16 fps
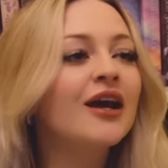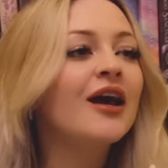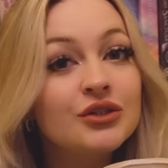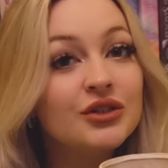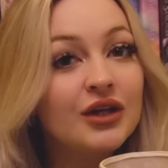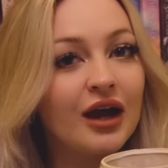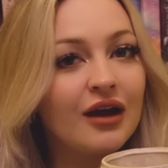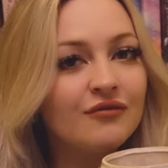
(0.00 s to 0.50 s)

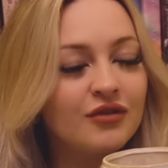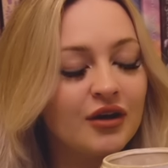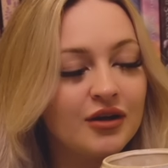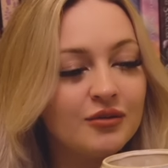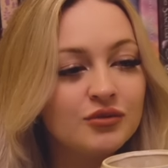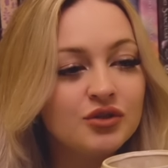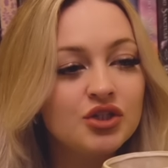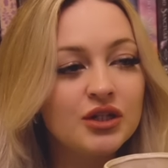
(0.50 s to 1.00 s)
So yeah, I'm very
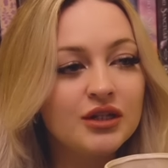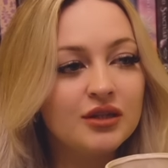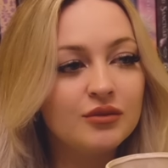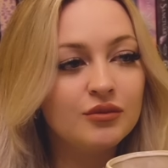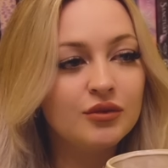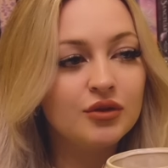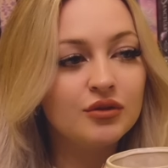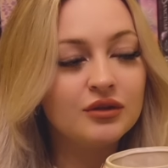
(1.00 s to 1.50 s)
much in the
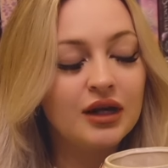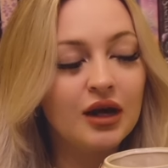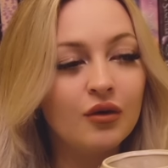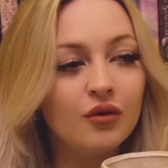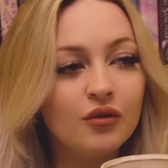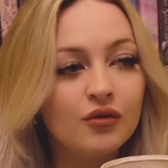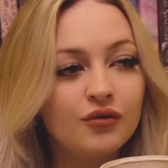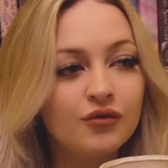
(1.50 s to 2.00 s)
mood
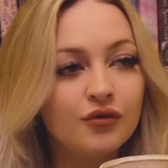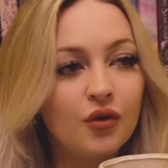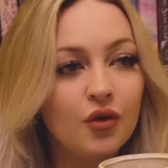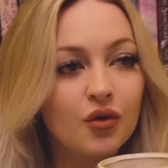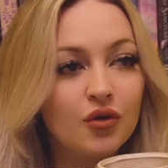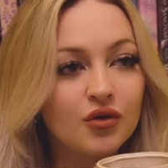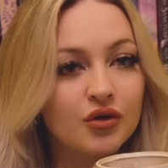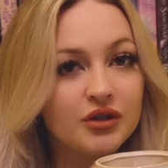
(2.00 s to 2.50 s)
now
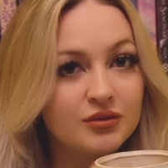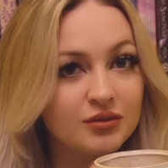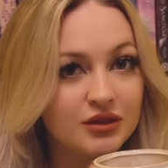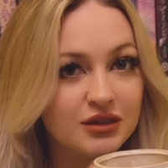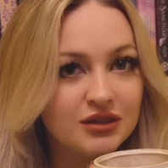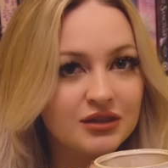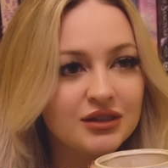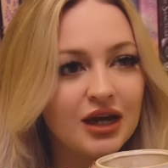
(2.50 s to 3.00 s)
for
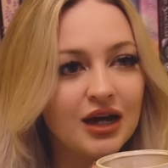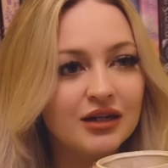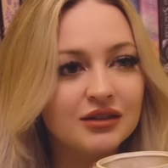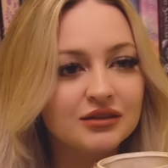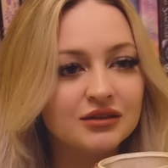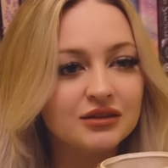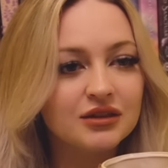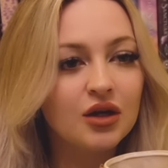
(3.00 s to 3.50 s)
Christmas
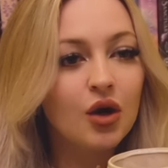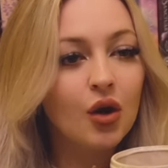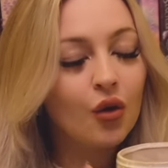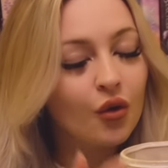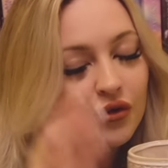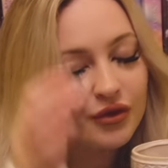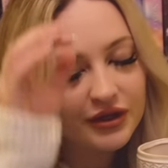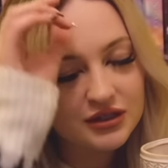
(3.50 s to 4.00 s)
and
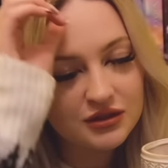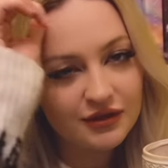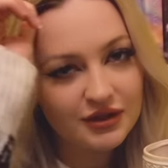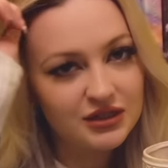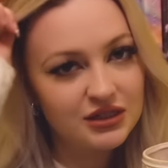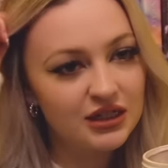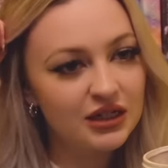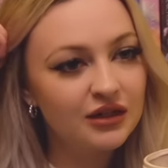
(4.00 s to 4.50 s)
all things
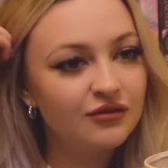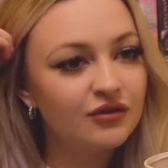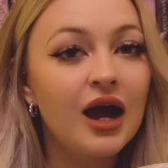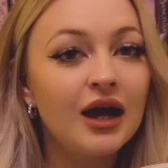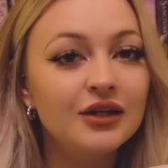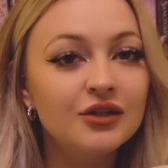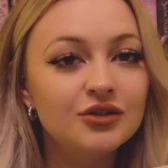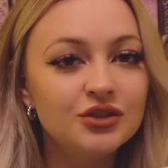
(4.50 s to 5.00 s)
festive.
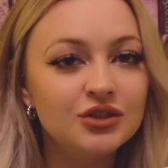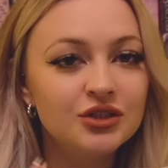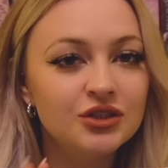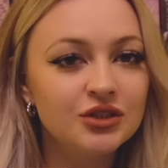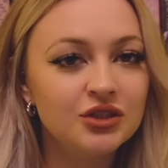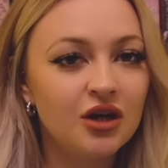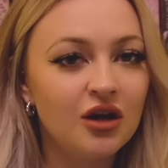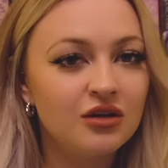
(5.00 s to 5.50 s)
I usually
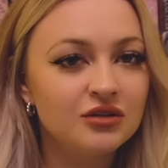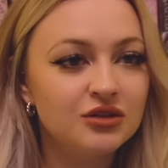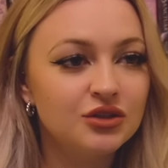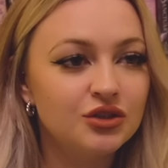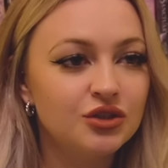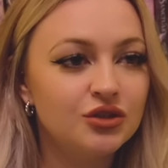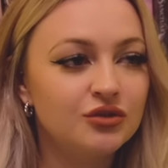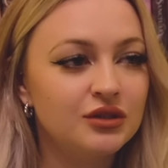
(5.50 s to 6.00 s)
start
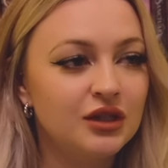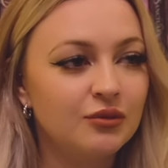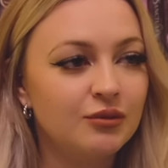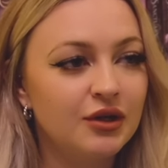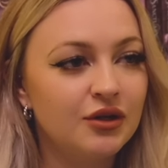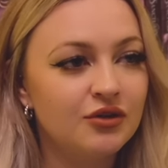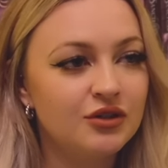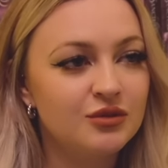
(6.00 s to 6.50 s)
to
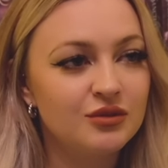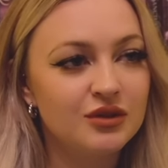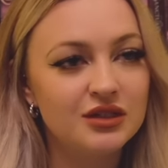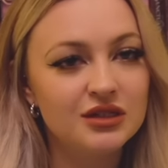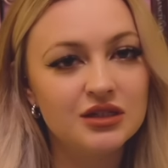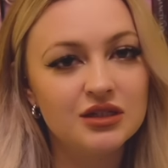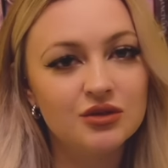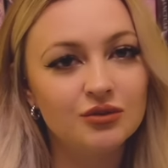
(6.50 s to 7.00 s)
celebrate
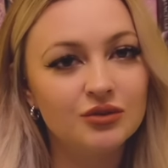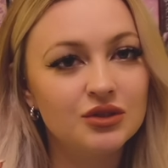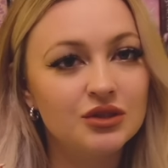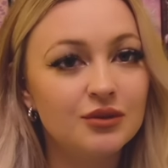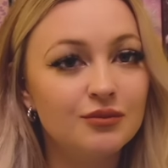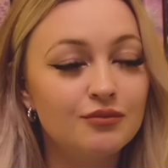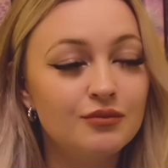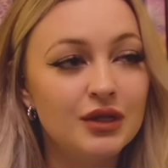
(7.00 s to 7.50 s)
Christmas towards
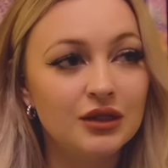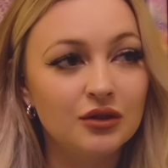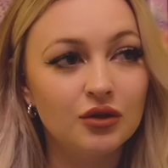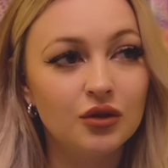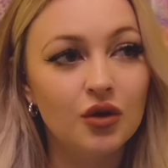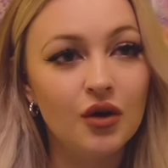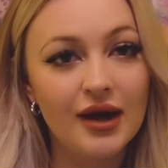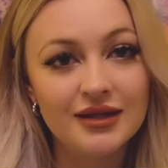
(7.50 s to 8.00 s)
the middle
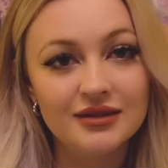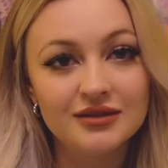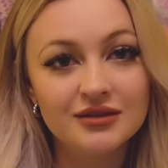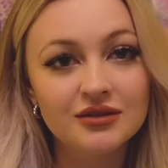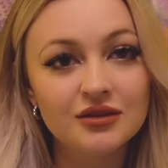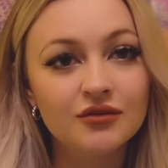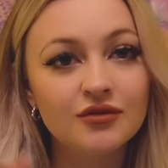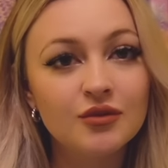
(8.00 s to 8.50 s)
or
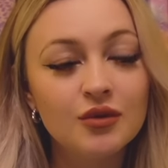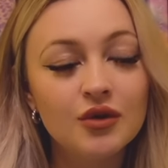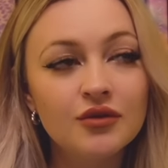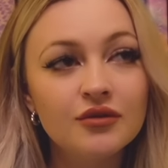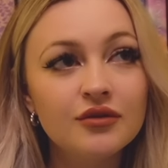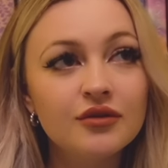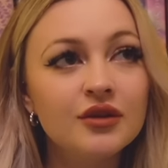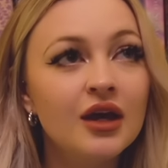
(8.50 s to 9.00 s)
end of the
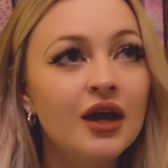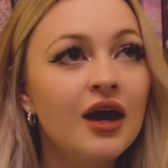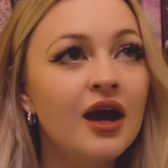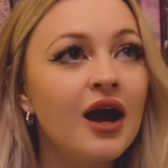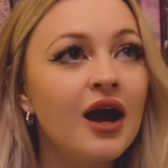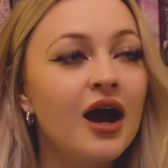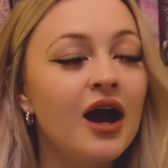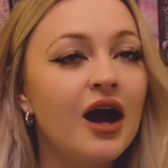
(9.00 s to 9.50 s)
month
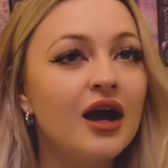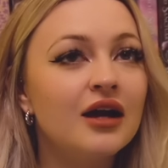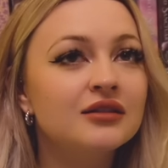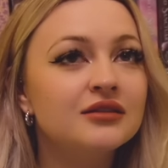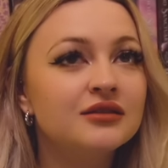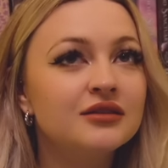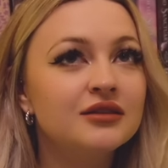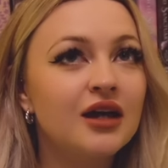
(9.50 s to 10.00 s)

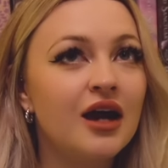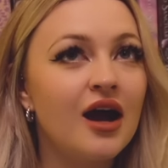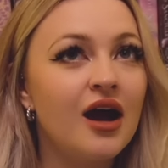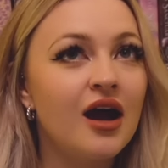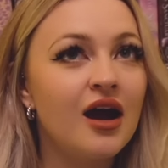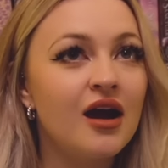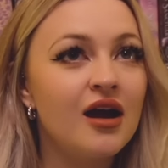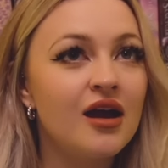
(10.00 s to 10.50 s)
and
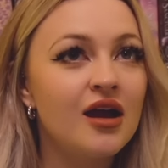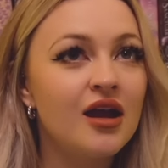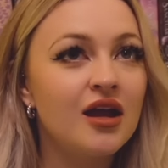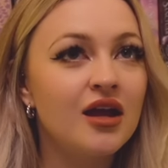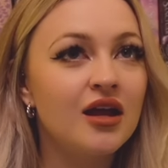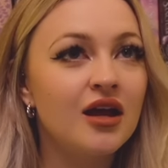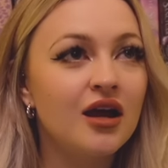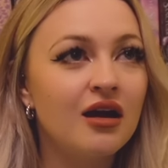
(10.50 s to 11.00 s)

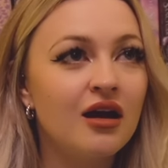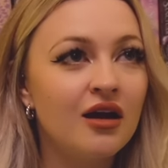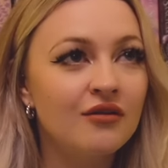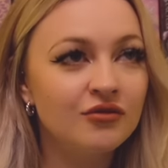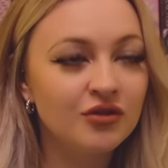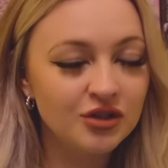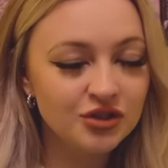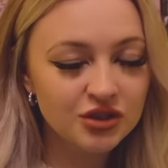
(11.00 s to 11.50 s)
I
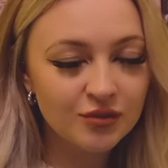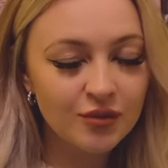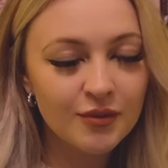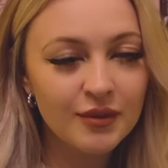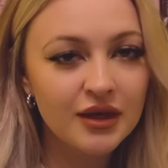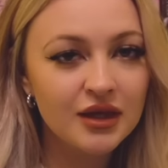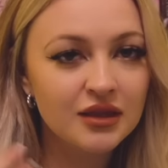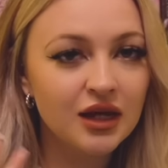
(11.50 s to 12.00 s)
have gradually been
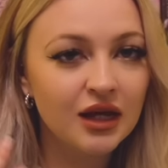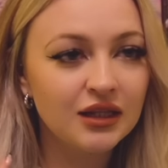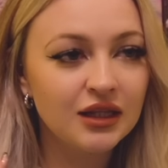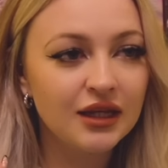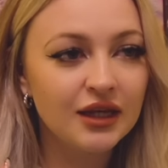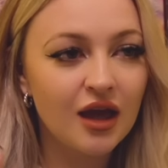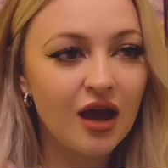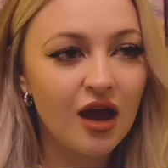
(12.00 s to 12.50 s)
making that
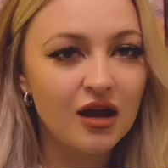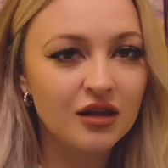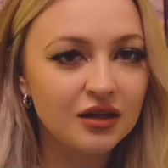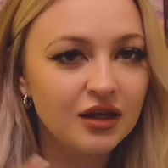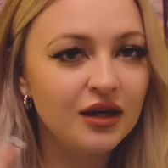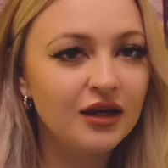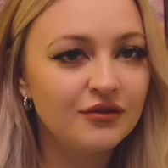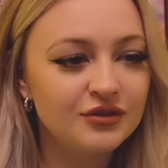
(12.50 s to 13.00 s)
like
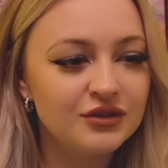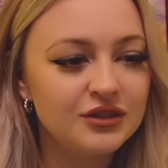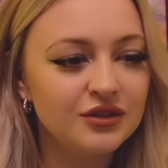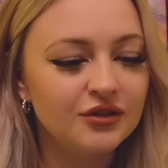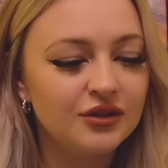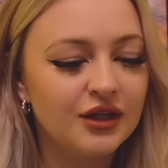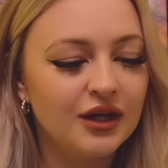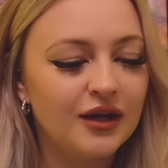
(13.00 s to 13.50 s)
earlier every
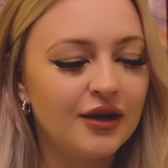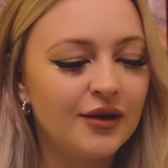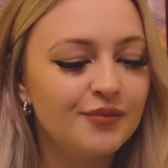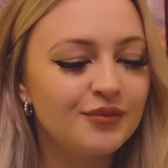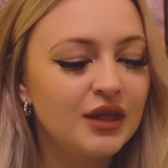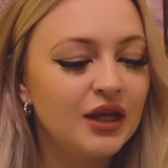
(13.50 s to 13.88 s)
single year.